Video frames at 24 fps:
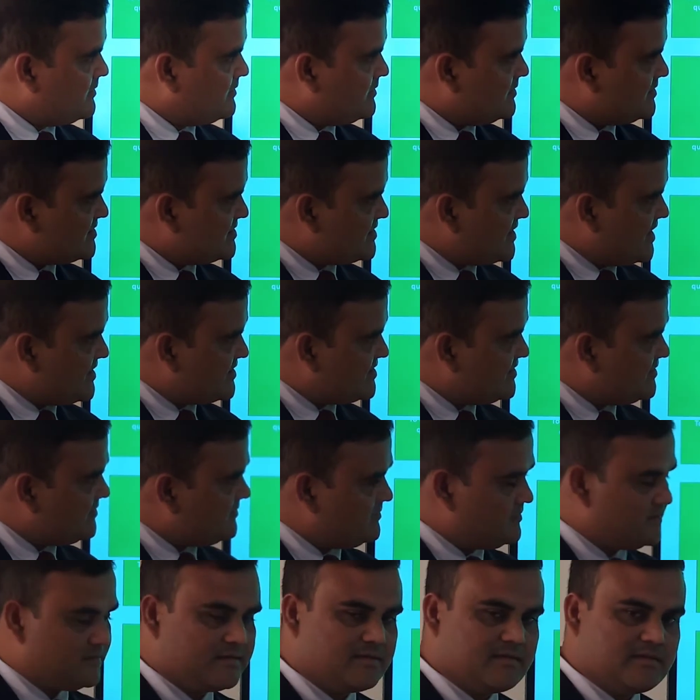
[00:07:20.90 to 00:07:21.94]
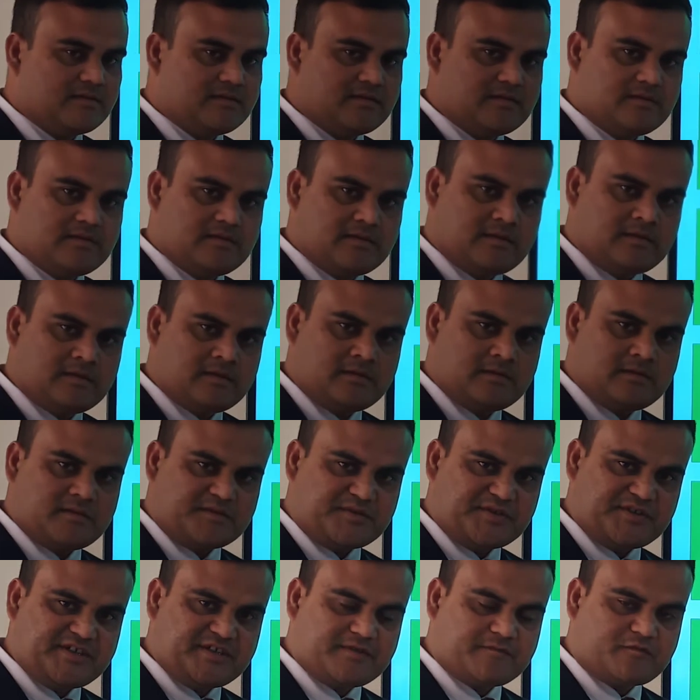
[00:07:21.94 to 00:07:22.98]
starting
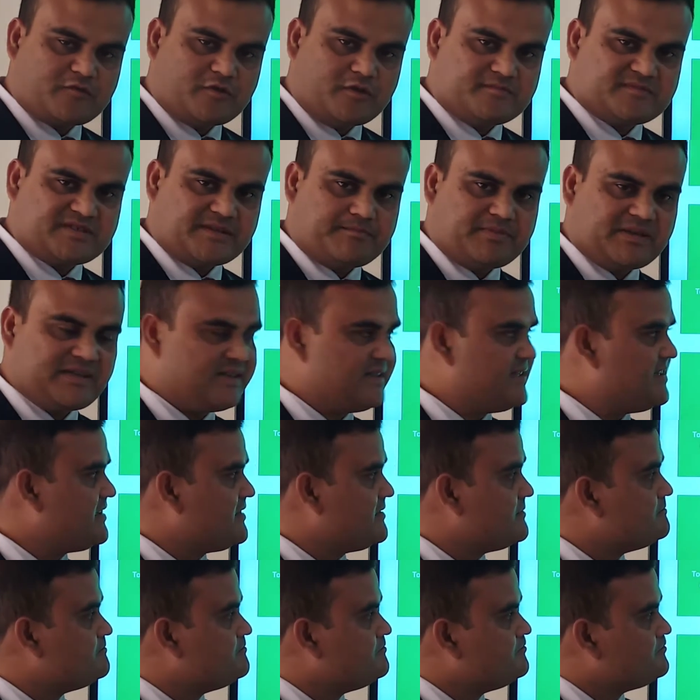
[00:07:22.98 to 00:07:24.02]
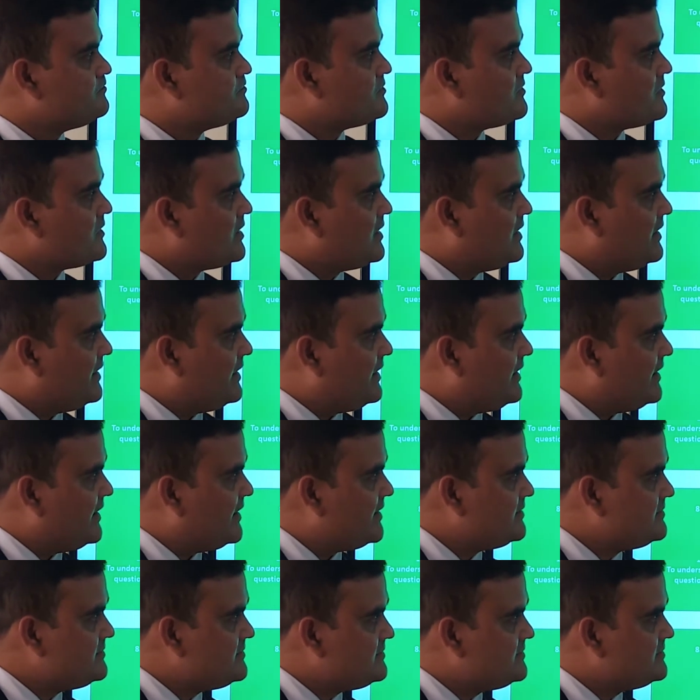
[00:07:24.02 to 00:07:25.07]
reading from the beginning
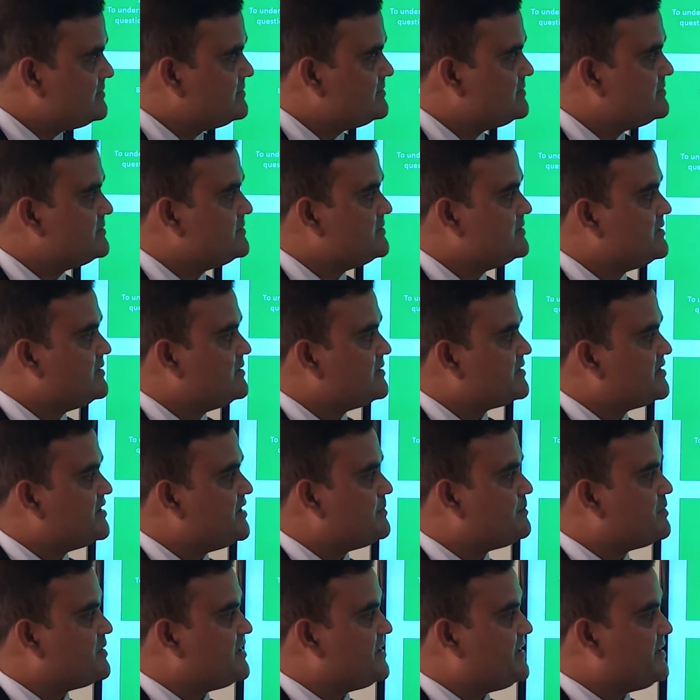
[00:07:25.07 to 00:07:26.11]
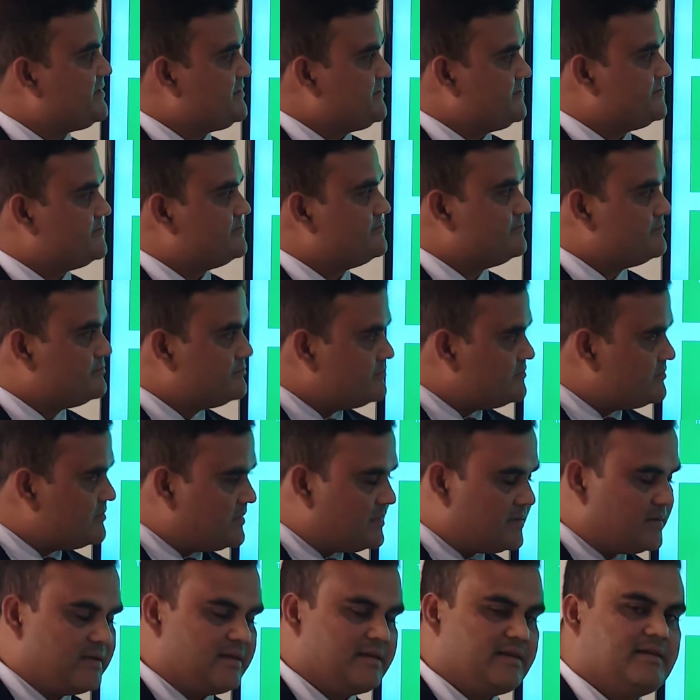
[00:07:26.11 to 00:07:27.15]
and keep reading,
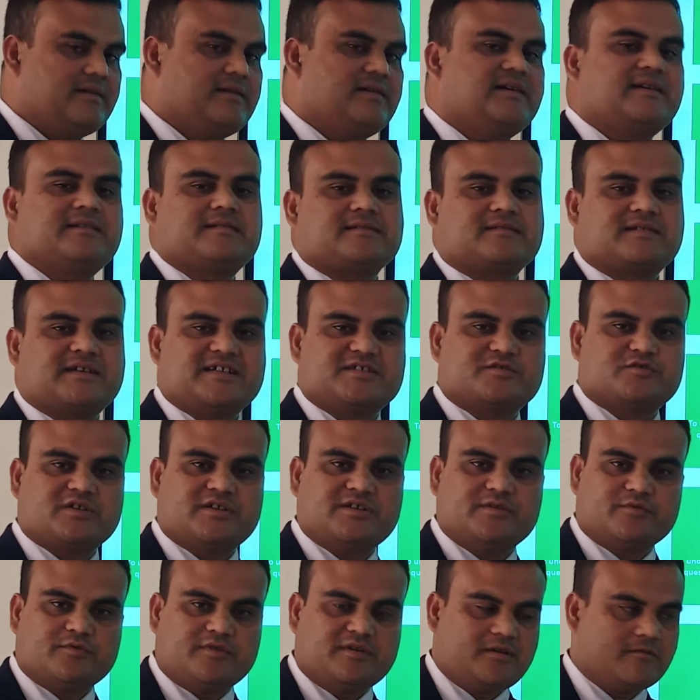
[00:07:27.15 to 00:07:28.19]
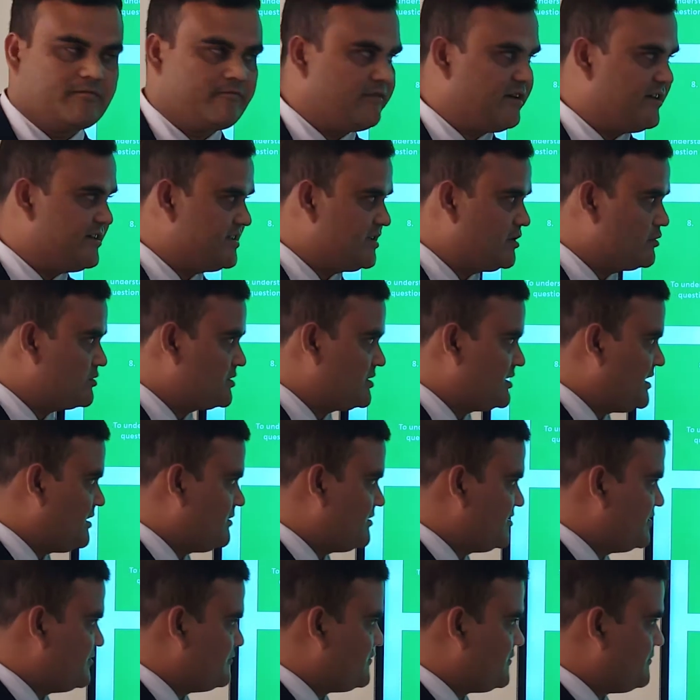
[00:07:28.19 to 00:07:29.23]
and gradually we will find out our
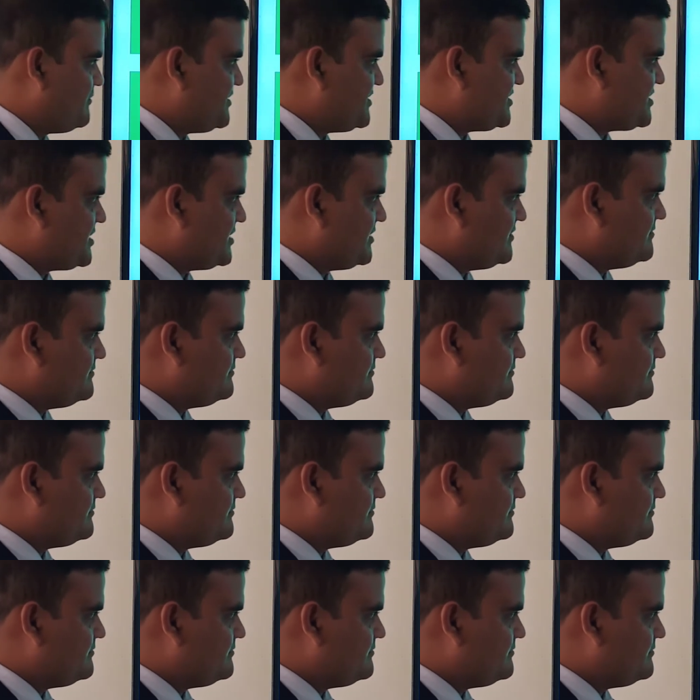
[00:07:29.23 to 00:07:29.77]
information.